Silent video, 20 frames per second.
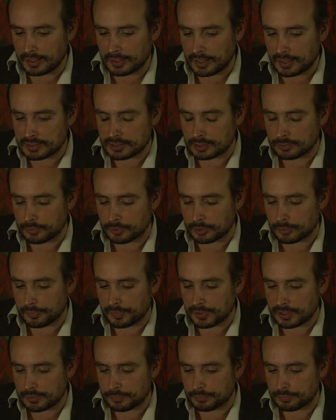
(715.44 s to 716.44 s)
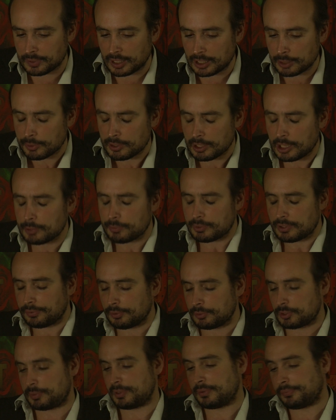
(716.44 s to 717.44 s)
I don't want the
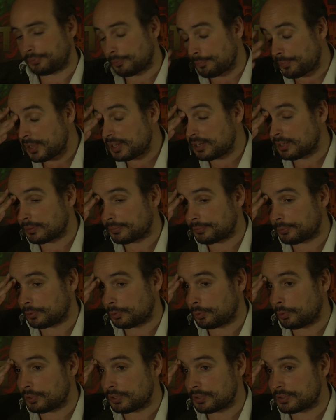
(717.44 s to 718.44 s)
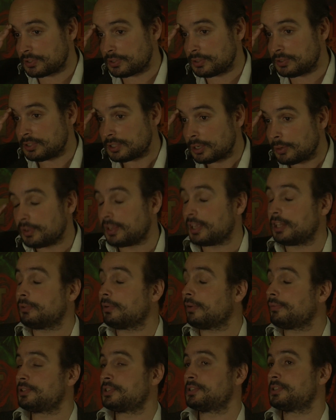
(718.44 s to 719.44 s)
film to be forbidding for an audience who don't get the
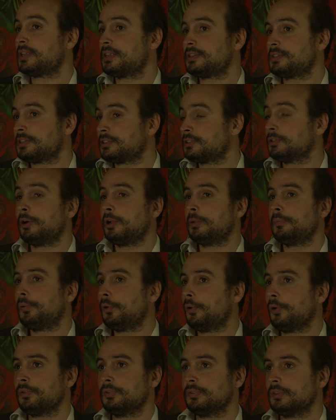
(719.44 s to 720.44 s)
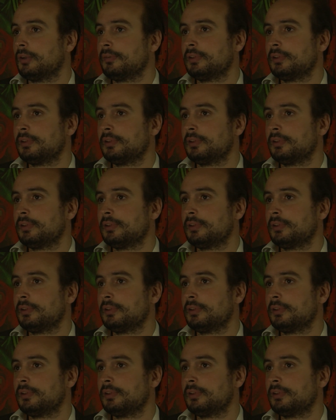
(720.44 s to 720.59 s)
references. It's not important.